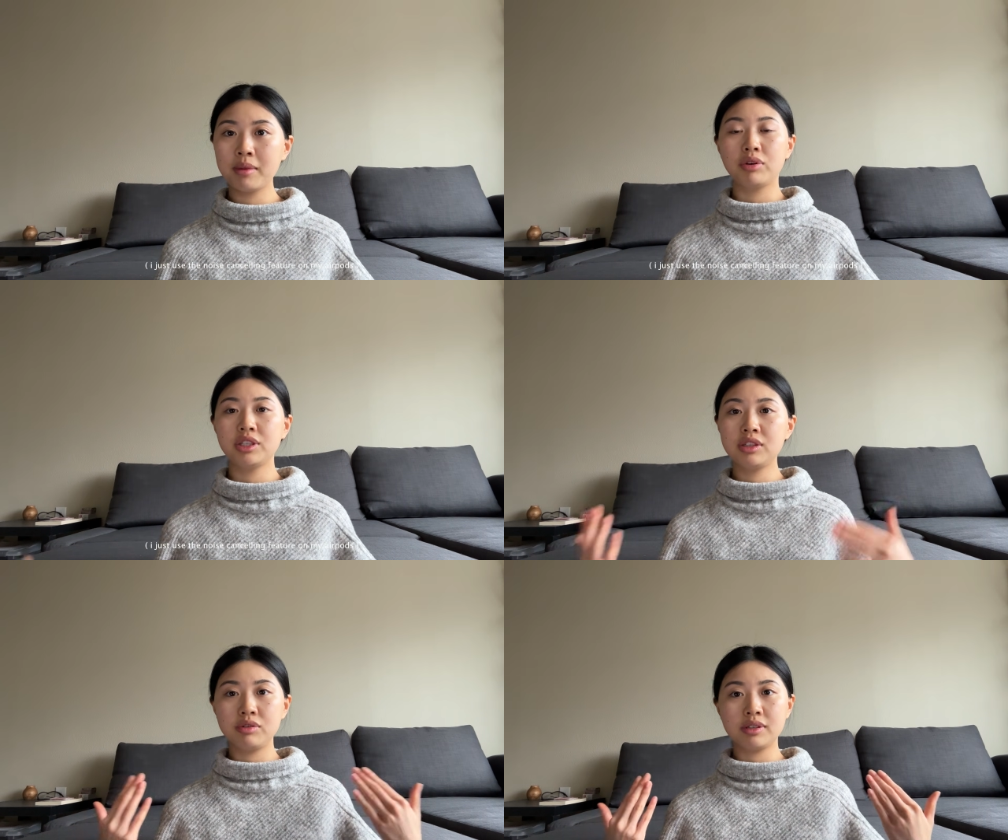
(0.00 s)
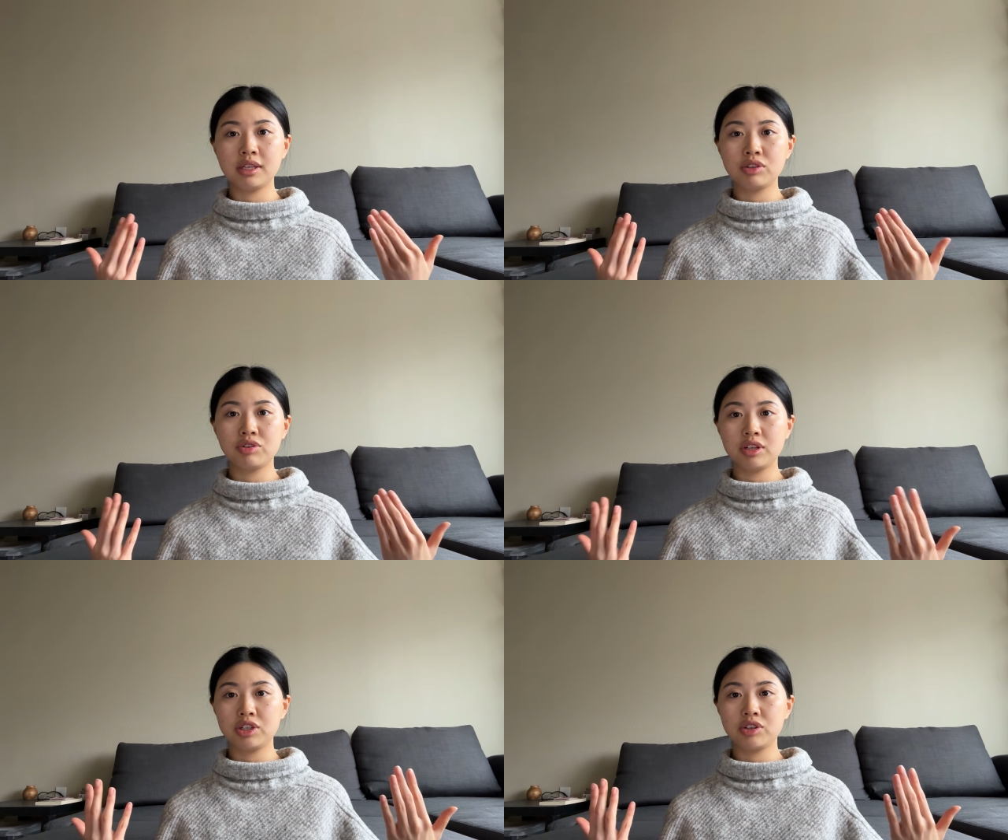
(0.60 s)
or just using
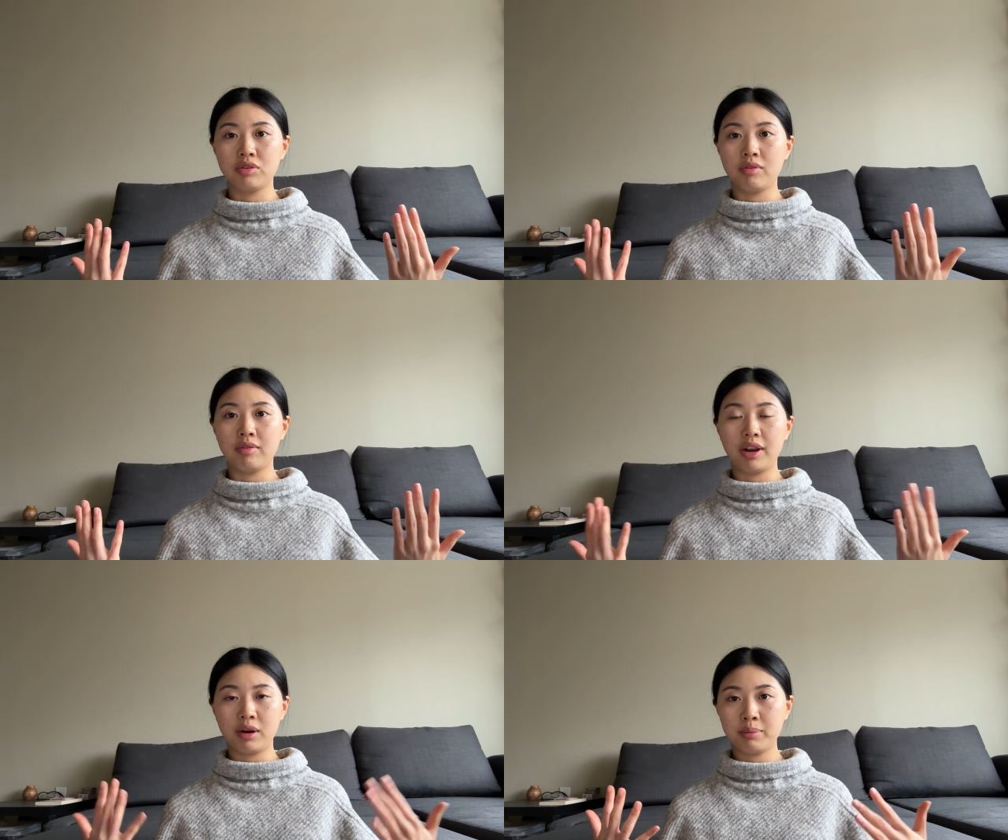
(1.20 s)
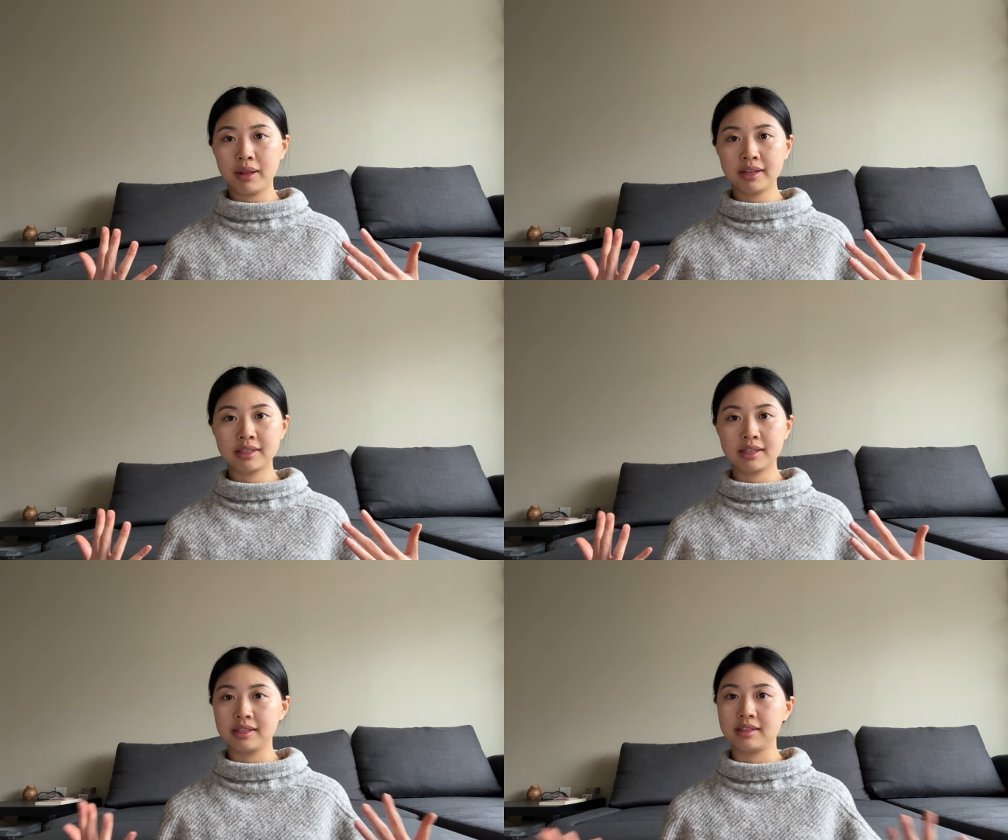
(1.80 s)
traditional
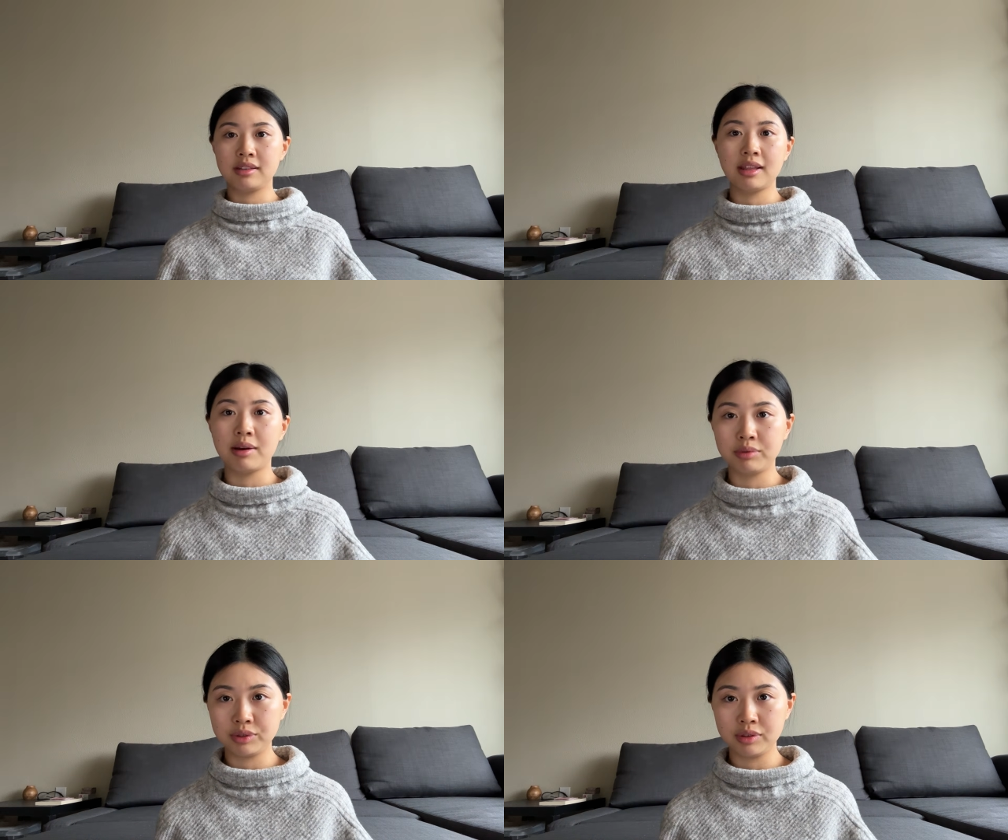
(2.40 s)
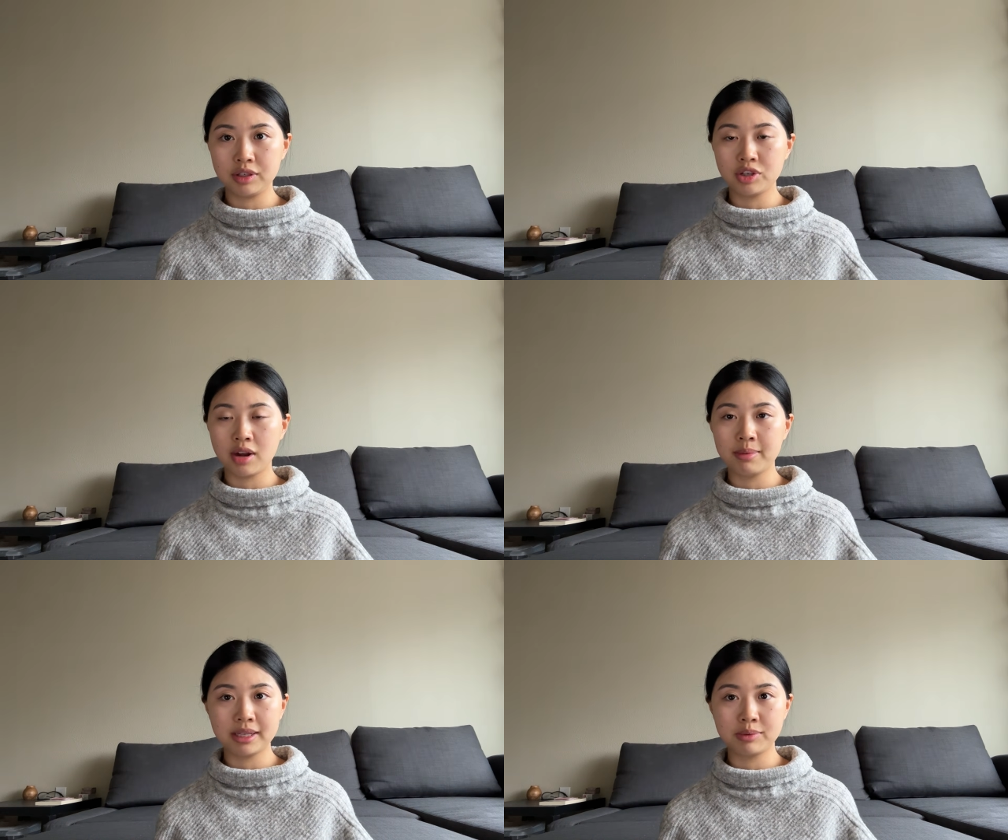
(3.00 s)
earplugs because that will do the
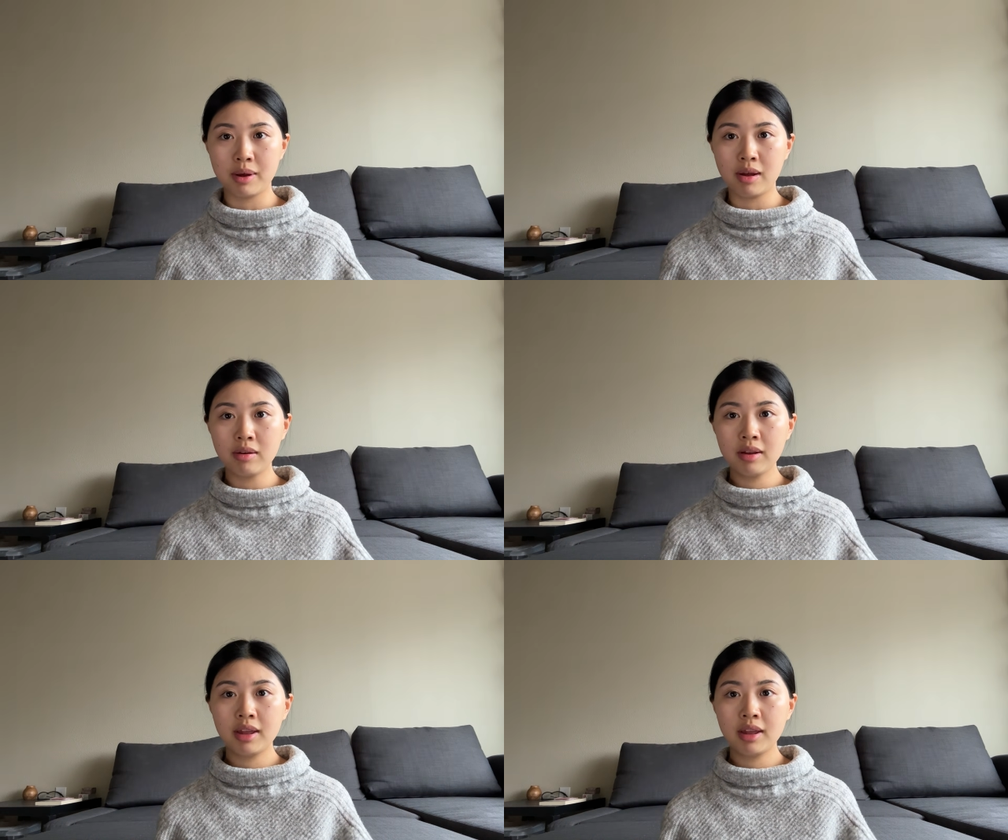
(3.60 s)
job as well.